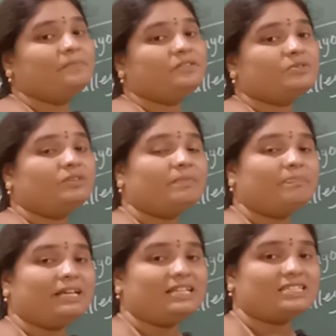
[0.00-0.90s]
So the
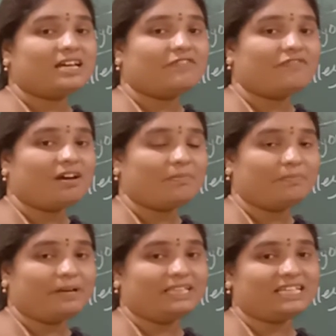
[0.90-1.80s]
plains are
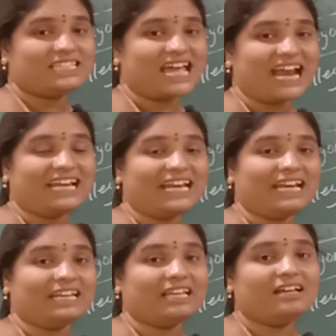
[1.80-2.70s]
formed by the sand
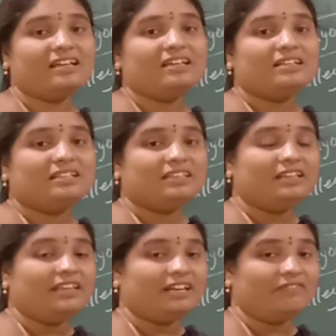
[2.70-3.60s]
and
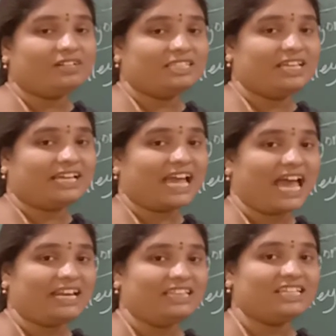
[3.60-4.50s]
with the river they
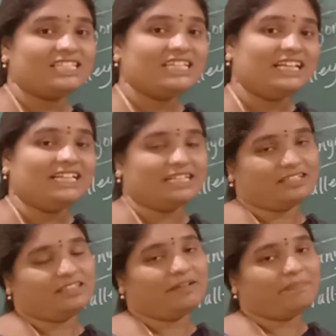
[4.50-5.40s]
carry the silt.
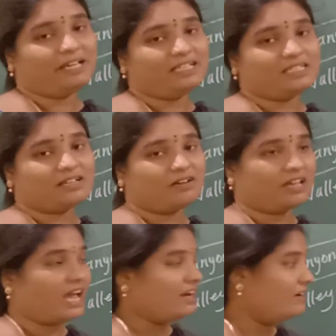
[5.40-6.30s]
The plains are
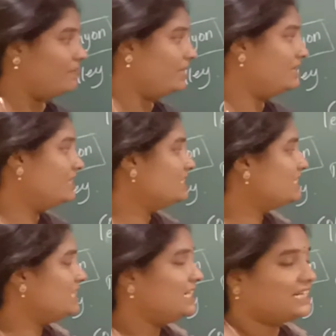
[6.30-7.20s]
carried by the
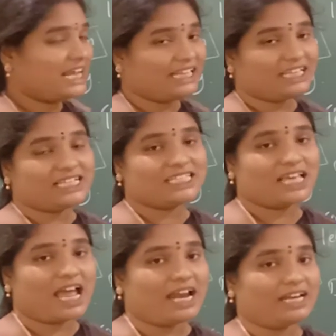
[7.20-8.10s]
silt and the
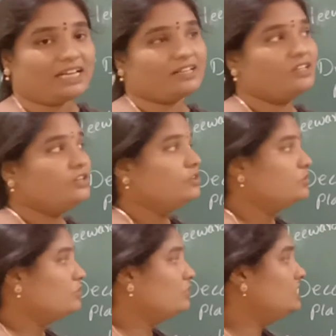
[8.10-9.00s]
sand.
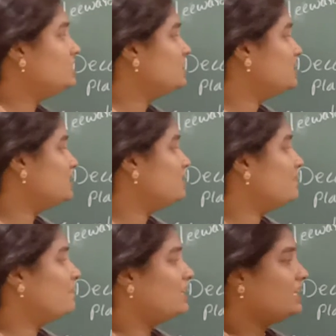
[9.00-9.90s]
So this
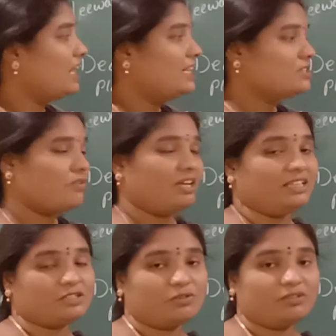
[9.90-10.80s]
fertile
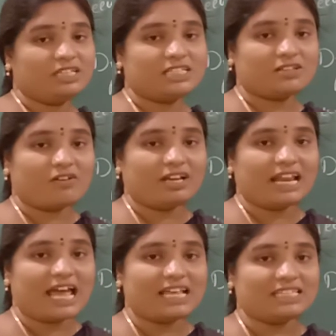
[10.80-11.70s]
soil. So this soil
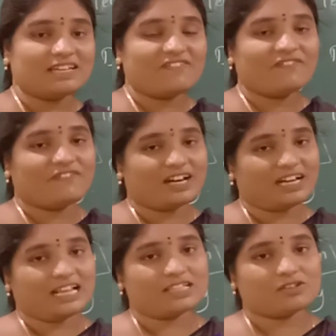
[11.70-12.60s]
as a
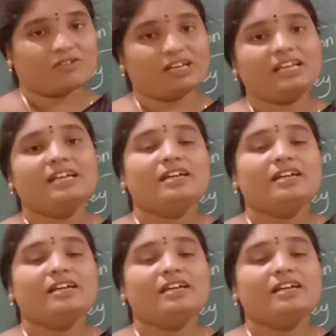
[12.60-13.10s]
fertile soil.